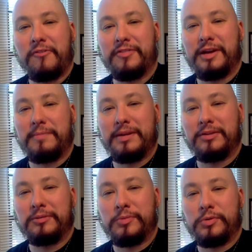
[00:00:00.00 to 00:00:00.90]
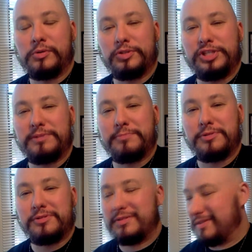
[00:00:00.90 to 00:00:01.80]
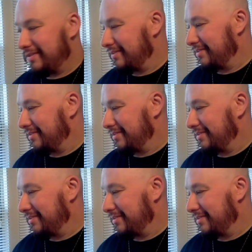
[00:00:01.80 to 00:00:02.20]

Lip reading: hopefully I'll be a little more chipper.